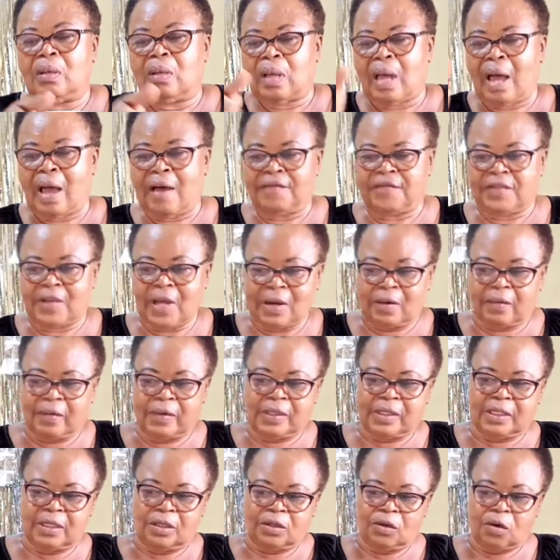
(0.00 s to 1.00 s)
After
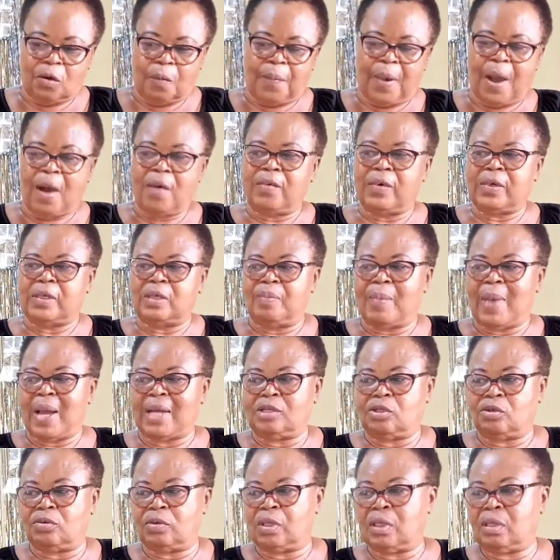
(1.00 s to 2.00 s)
greasing your pan with
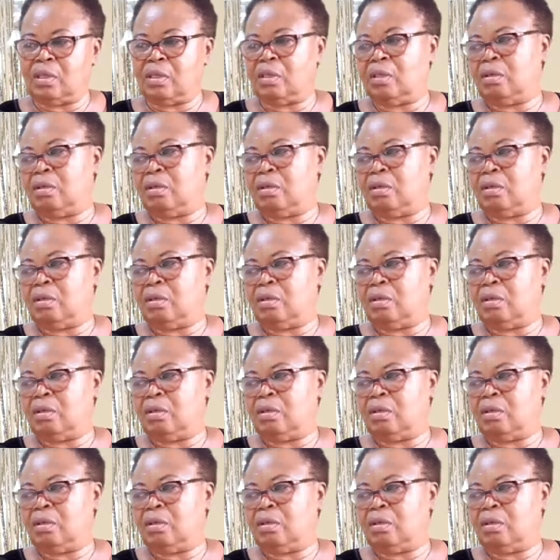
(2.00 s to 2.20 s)
margarine,